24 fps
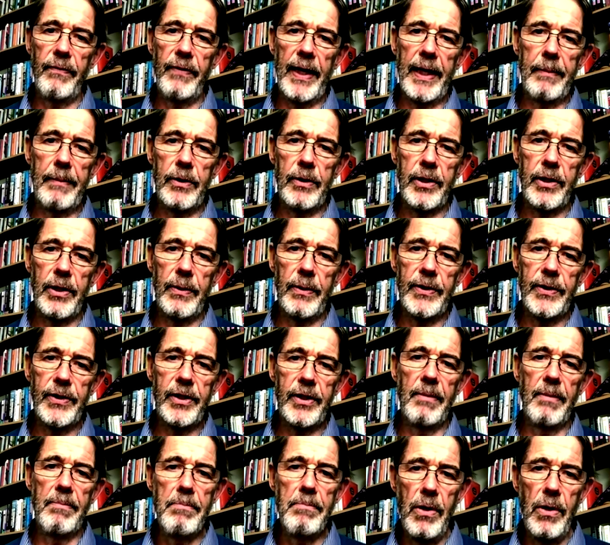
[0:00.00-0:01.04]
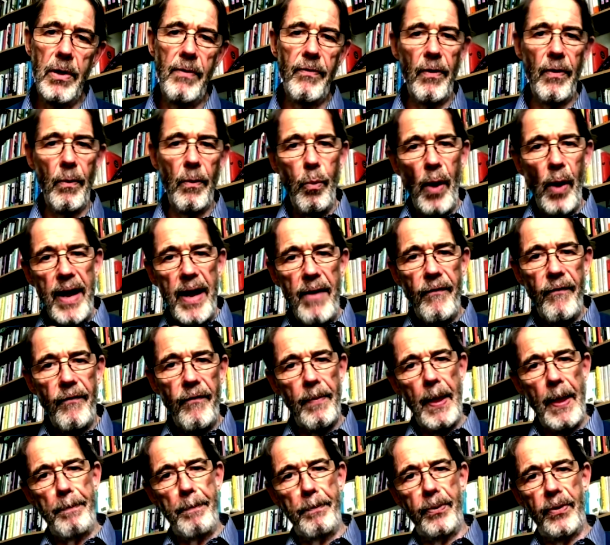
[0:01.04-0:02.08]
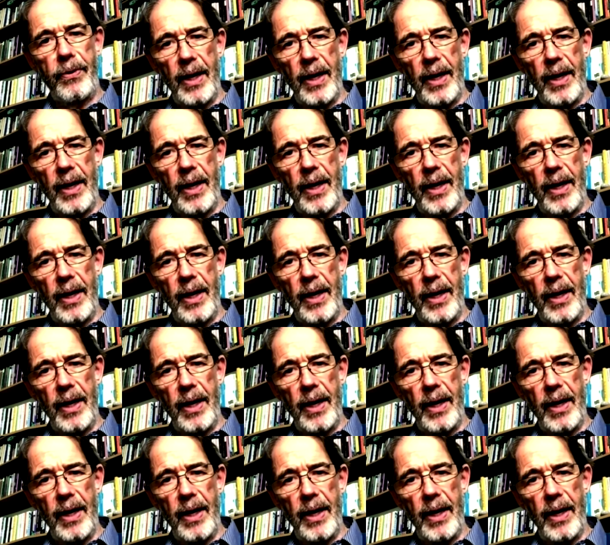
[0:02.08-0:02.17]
available to us to move away from the